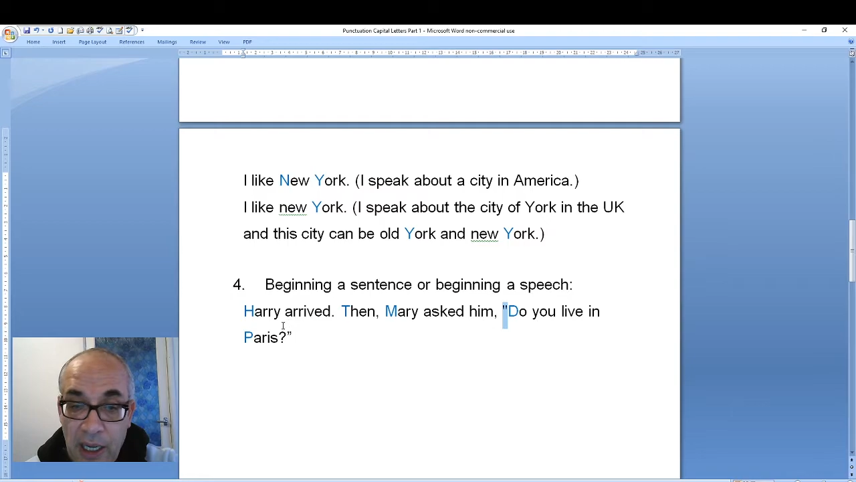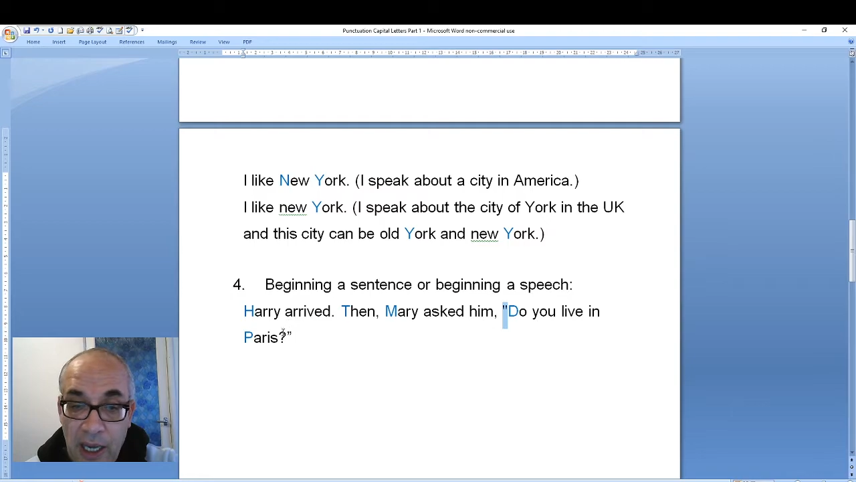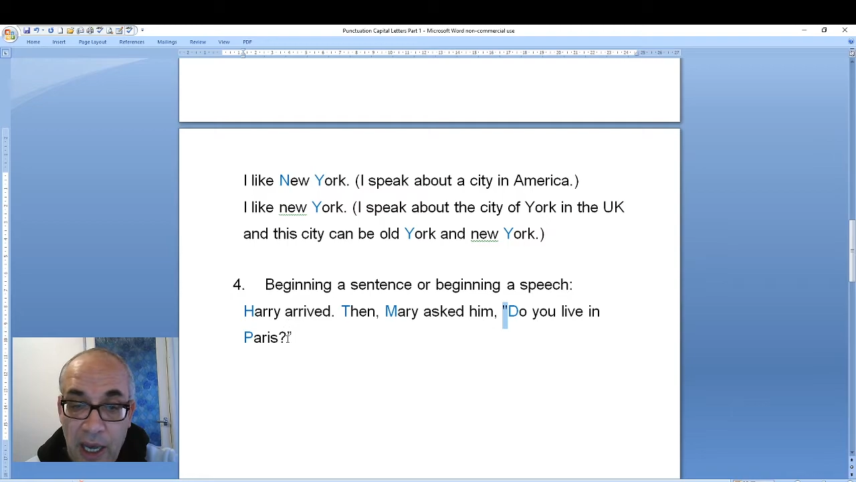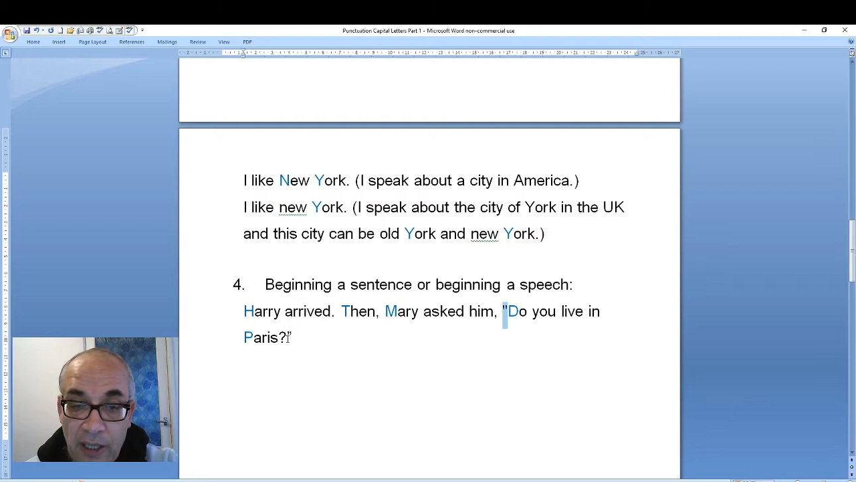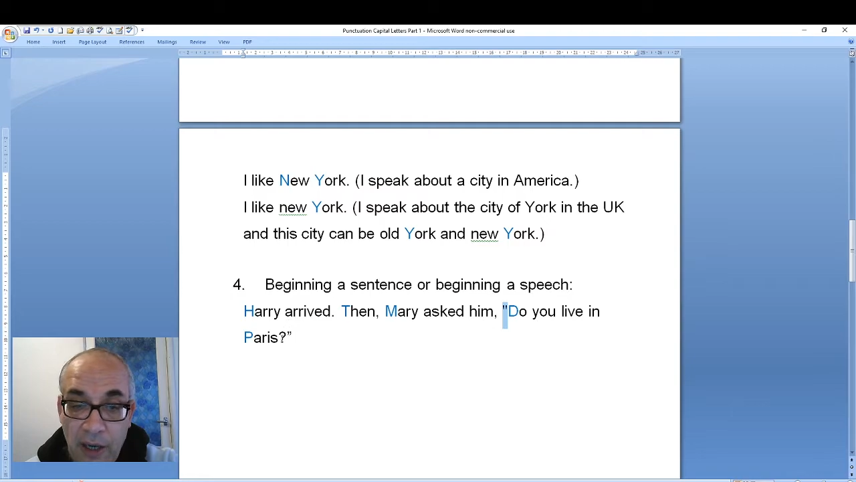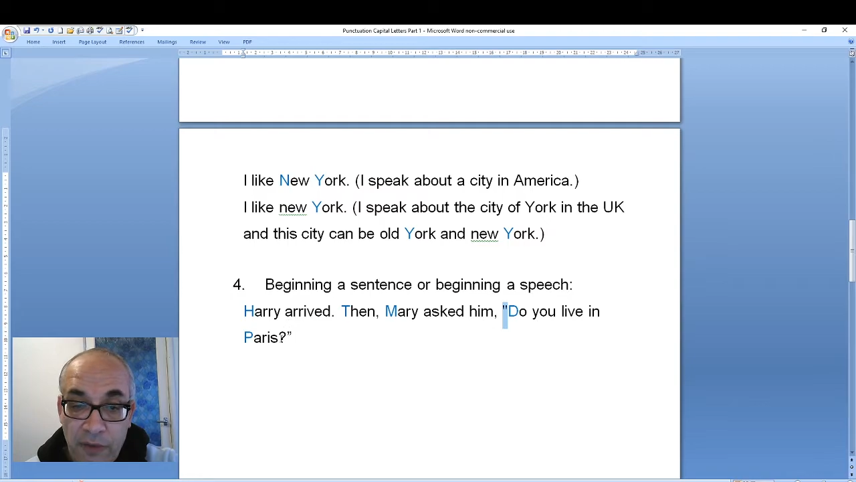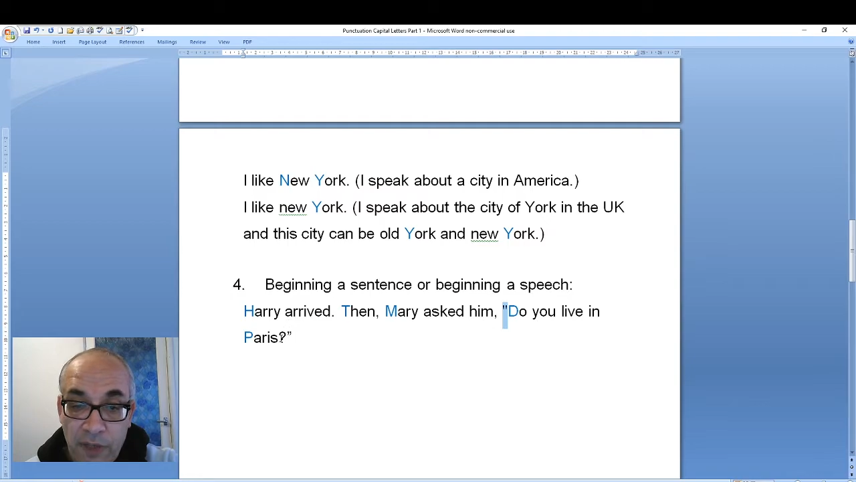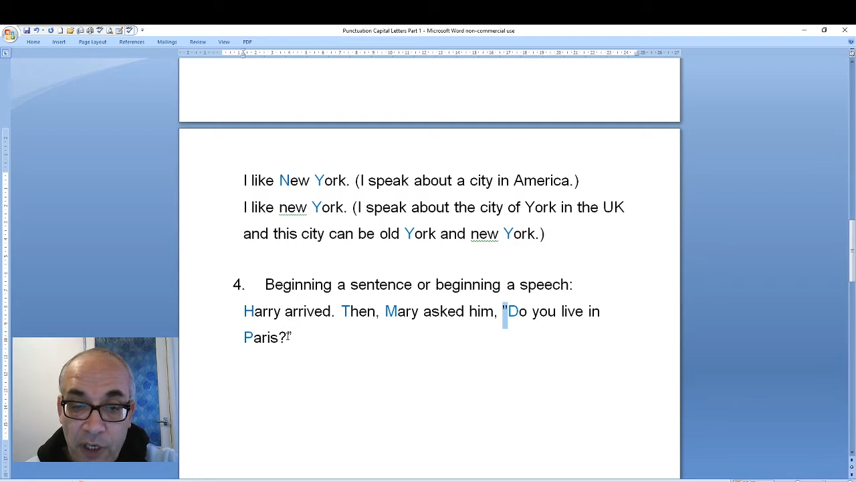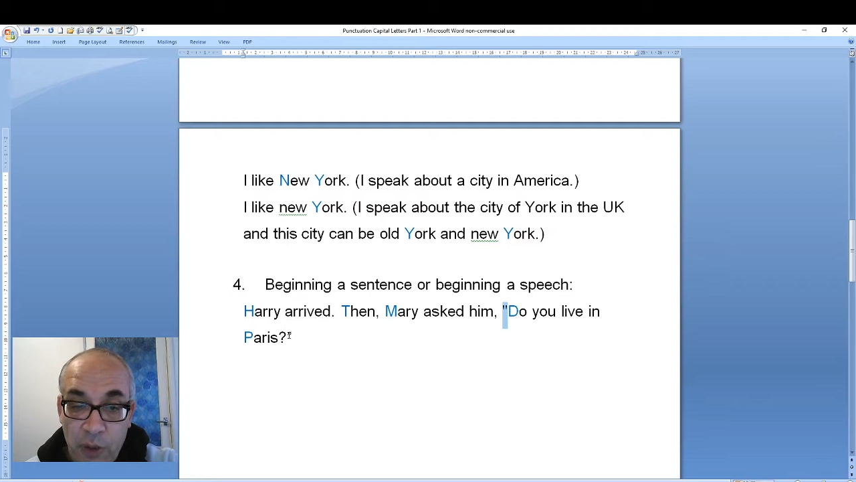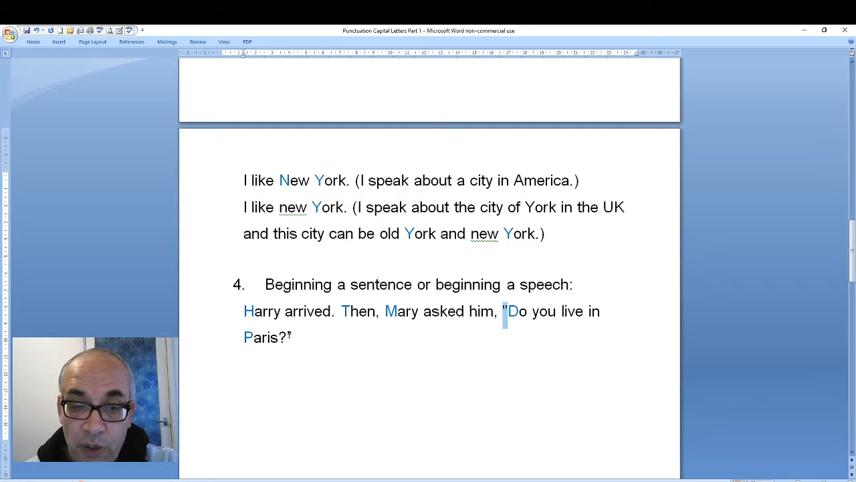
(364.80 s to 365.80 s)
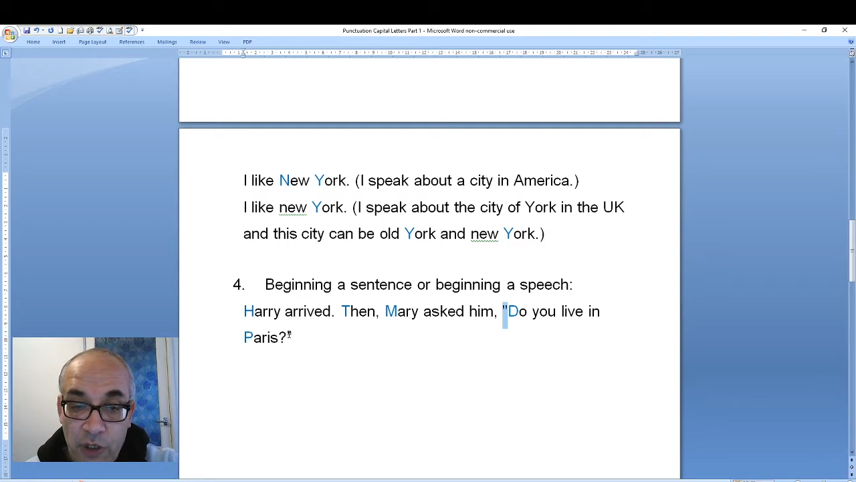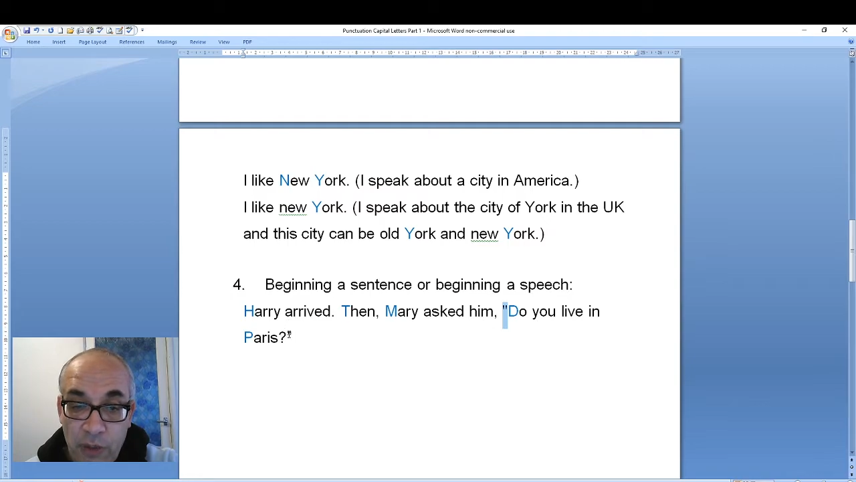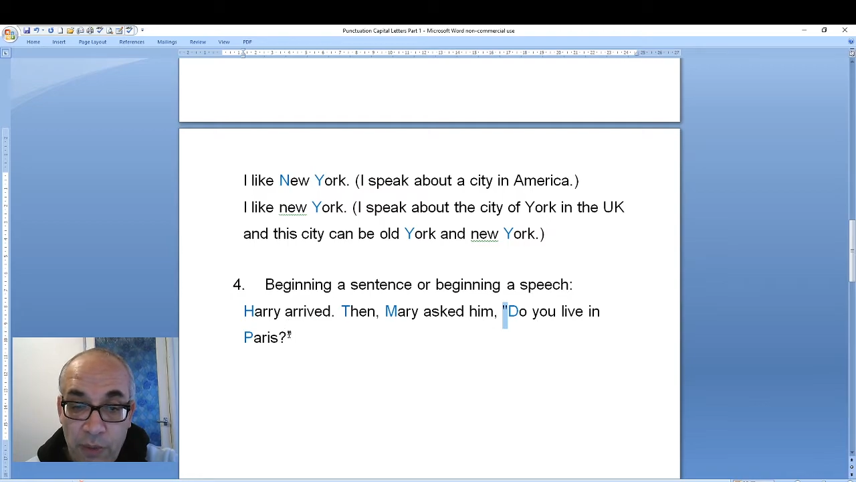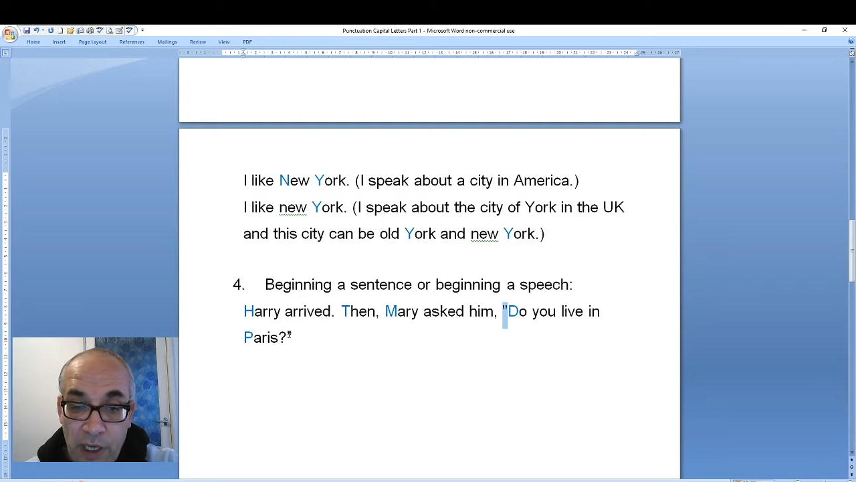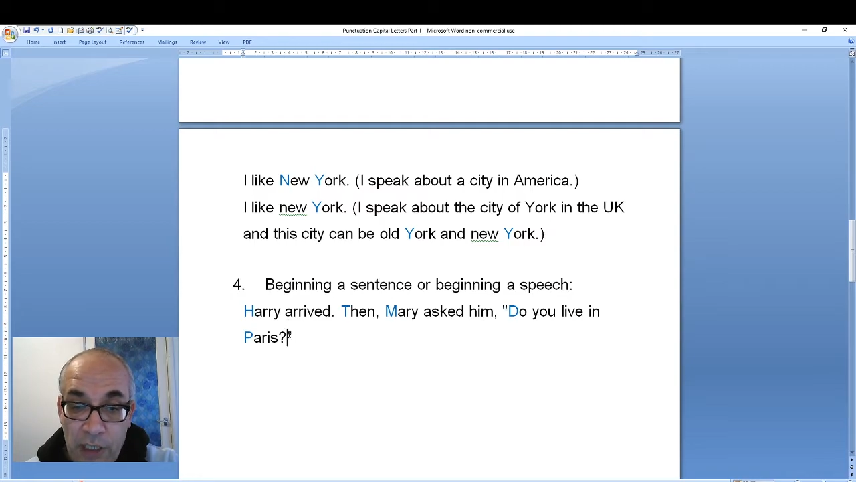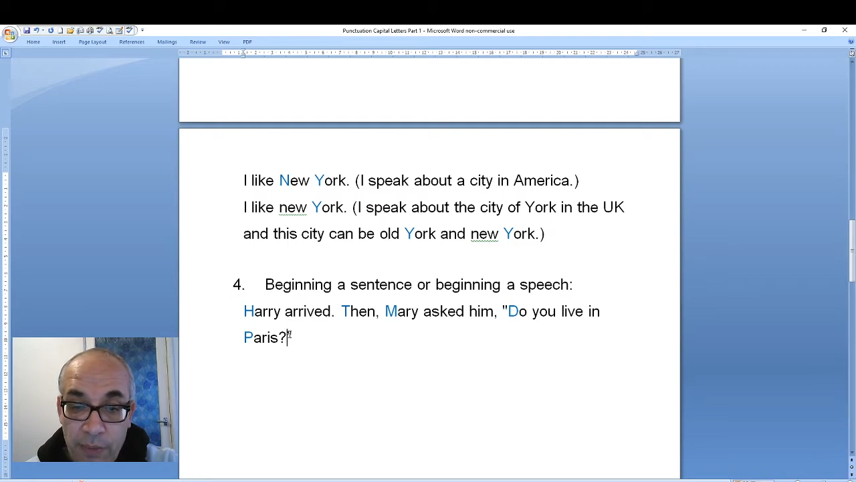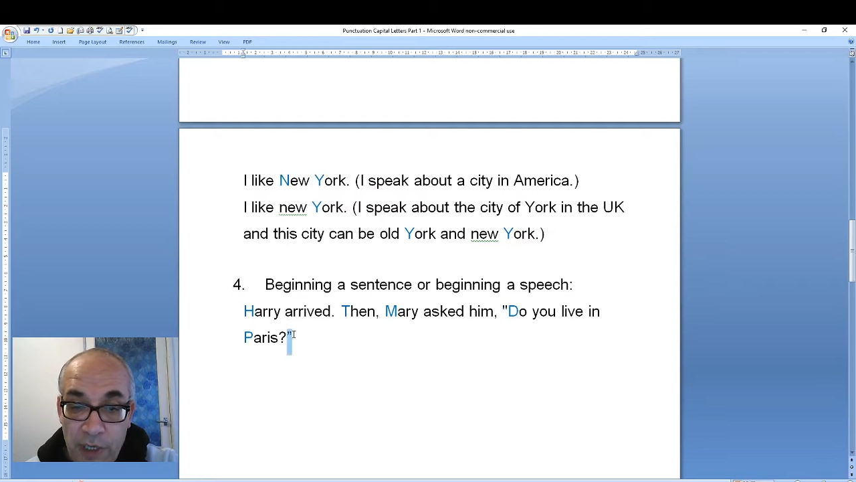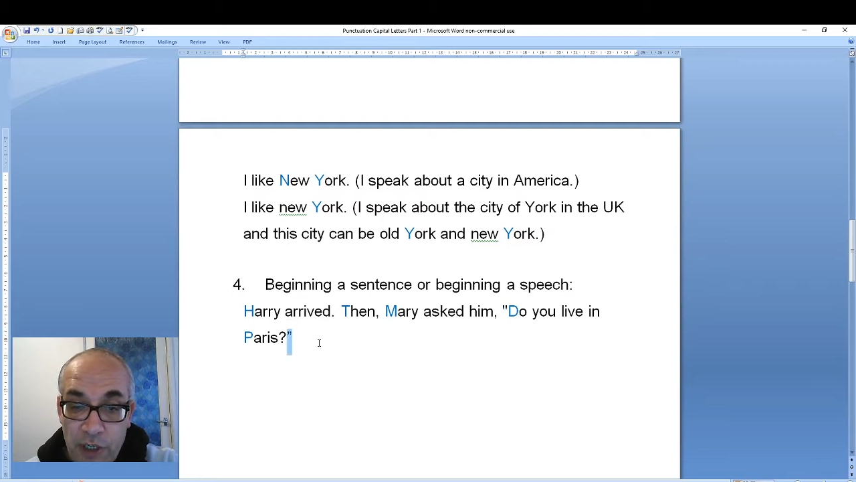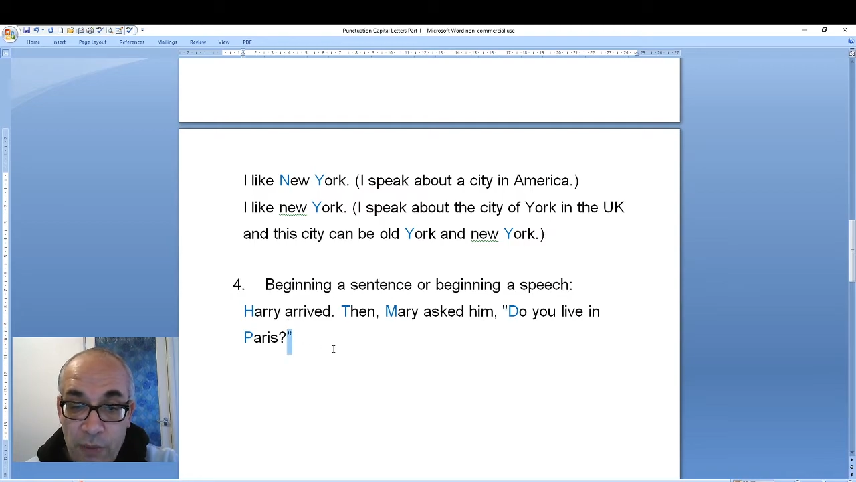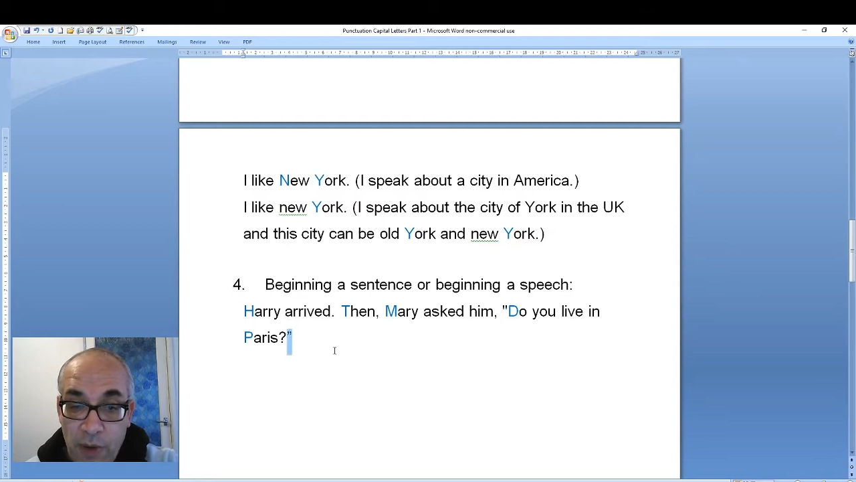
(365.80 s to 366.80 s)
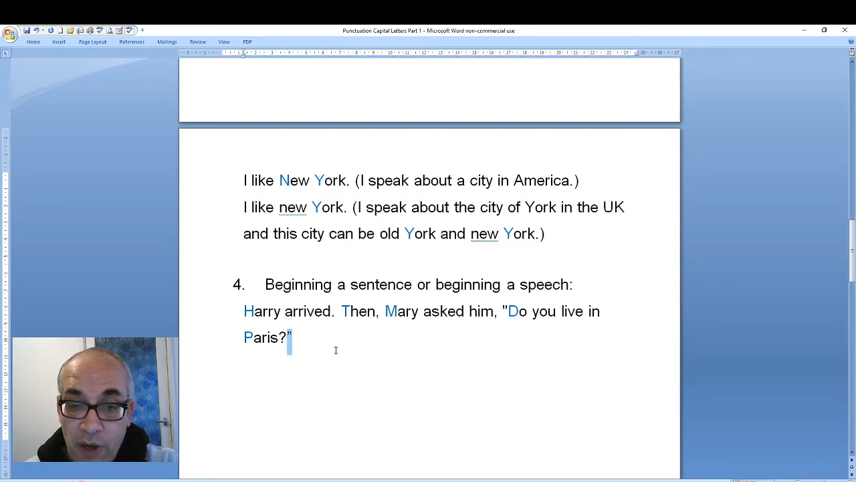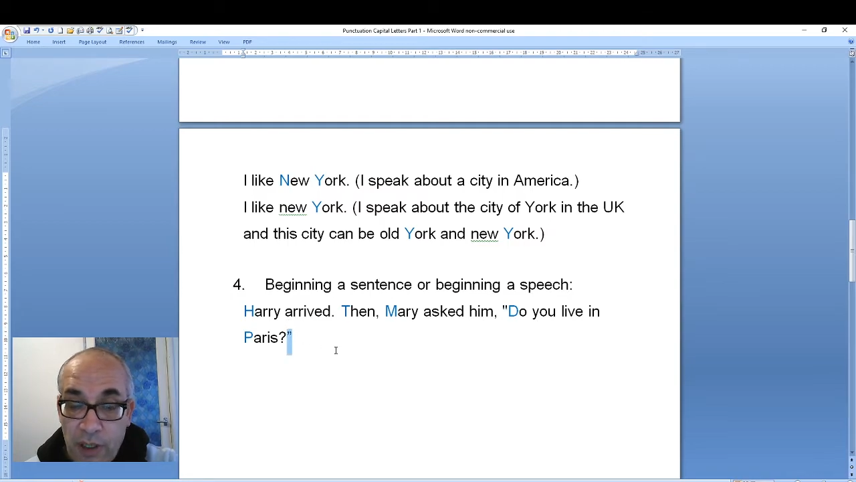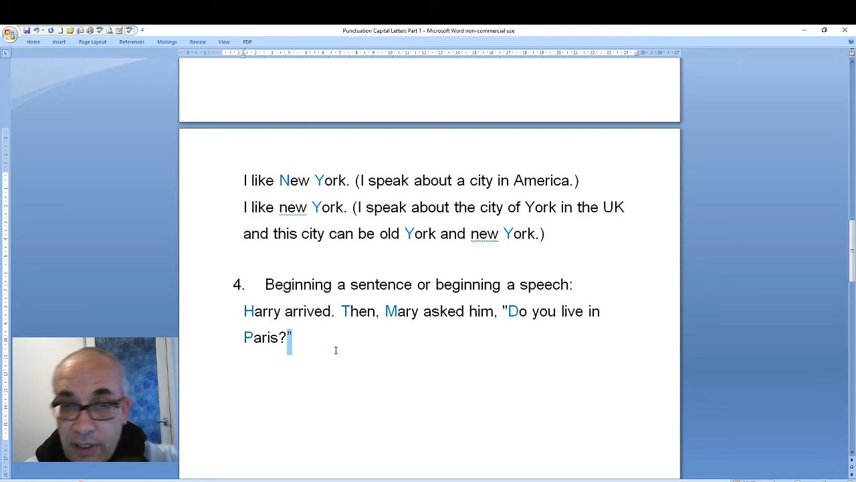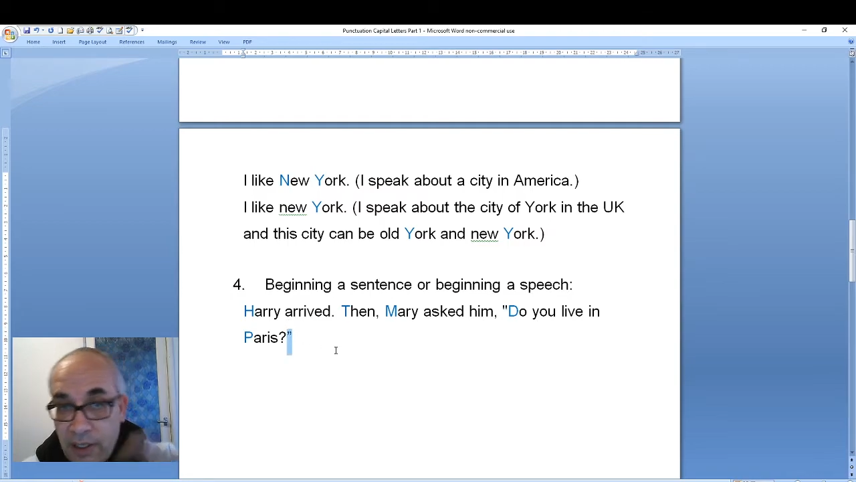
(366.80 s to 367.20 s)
and after question mark speech marks.